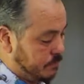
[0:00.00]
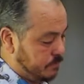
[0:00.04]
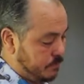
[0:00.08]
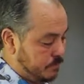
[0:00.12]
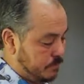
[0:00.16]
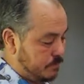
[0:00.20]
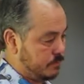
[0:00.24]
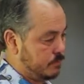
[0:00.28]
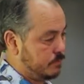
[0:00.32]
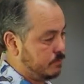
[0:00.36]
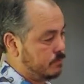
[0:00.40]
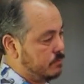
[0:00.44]

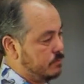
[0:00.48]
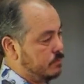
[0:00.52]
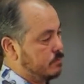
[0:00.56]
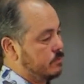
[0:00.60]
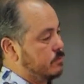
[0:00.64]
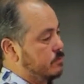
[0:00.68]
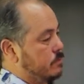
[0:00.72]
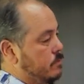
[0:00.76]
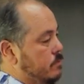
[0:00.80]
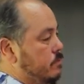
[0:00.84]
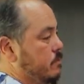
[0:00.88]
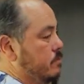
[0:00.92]

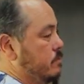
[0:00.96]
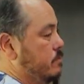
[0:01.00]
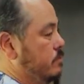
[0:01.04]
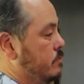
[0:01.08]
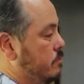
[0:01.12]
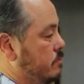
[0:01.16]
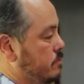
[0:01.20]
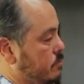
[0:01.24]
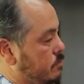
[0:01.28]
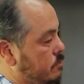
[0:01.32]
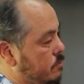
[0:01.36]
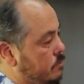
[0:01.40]

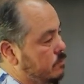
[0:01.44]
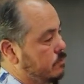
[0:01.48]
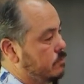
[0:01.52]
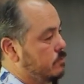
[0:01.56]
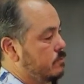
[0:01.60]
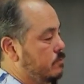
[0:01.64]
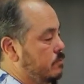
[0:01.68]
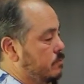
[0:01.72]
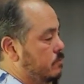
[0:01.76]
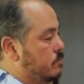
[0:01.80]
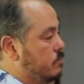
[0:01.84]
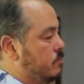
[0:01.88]

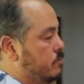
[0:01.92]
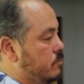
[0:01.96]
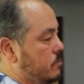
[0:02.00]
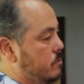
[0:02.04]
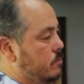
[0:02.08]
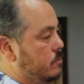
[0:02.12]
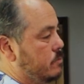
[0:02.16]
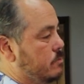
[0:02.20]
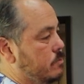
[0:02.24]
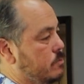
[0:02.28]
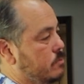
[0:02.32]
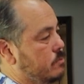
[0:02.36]

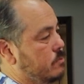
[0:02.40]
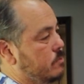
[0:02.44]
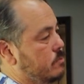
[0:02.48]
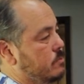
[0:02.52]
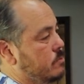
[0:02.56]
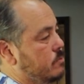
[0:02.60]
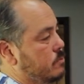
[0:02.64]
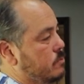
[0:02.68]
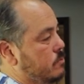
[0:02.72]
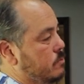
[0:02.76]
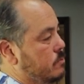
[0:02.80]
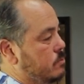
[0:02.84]

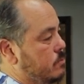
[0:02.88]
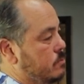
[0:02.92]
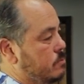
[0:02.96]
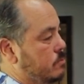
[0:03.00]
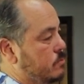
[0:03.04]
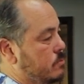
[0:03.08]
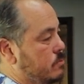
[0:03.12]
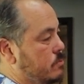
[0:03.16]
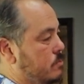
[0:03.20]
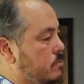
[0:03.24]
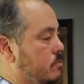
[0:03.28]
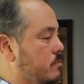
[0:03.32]

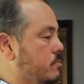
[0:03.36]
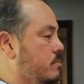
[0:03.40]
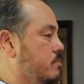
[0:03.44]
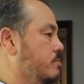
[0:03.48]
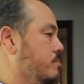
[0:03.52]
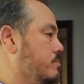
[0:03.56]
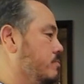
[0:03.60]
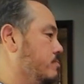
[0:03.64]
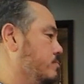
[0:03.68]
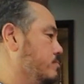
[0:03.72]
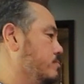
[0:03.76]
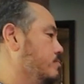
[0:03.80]

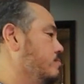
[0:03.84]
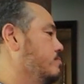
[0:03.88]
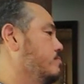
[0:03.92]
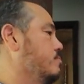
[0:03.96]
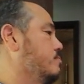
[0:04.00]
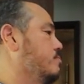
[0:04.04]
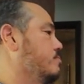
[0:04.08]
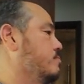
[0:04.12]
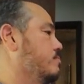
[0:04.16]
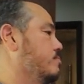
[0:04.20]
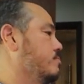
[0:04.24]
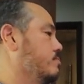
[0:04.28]

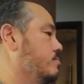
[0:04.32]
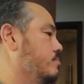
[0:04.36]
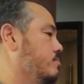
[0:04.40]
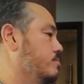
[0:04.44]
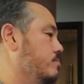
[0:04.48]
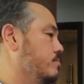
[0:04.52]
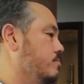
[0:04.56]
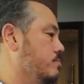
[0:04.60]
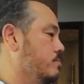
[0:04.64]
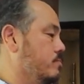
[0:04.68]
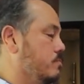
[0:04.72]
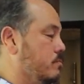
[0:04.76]

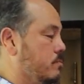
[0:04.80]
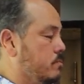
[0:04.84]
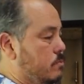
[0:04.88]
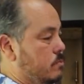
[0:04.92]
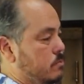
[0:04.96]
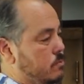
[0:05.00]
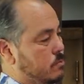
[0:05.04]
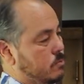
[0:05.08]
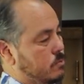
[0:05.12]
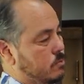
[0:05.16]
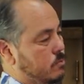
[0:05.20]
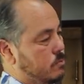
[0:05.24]

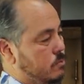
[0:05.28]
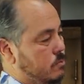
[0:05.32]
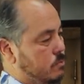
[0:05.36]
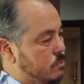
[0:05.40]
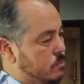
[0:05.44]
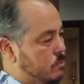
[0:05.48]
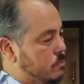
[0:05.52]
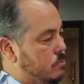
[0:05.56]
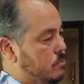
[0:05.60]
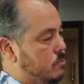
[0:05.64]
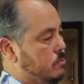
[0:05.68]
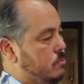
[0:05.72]

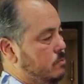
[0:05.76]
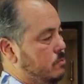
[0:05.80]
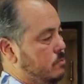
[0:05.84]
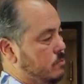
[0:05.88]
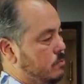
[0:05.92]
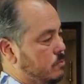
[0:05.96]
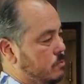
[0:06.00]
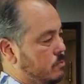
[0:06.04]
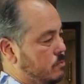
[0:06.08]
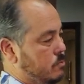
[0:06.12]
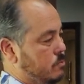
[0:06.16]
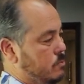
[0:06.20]

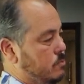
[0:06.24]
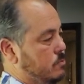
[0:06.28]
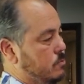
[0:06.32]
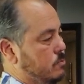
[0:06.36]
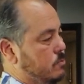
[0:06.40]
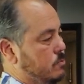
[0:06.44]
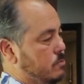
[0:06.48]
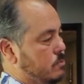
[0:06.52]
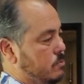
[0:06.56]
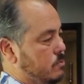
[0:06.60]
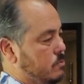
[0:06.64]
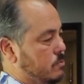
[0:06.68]

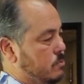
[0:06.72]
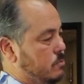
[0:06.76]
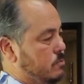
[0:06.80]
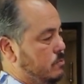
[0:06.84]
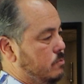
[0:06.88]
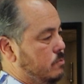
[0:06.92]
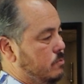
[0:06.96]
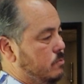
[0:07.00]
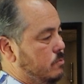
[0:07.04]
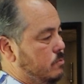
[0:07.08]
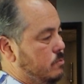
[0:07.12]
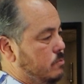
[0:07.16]

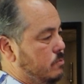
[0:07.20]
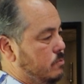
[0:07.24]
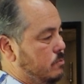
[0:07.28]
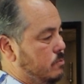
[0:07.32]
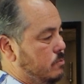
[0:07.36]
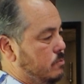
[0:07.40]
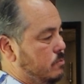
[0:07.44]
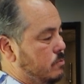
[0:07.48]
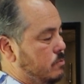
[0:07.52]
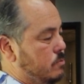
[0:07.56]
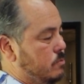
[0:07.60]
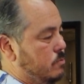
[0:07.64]

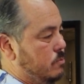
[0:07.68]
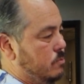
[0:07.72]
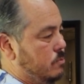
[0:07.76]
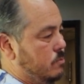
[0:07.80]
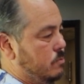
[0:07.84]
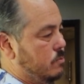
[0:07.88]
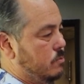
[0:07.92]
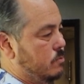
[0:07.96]
No words are spoken by the person on screen.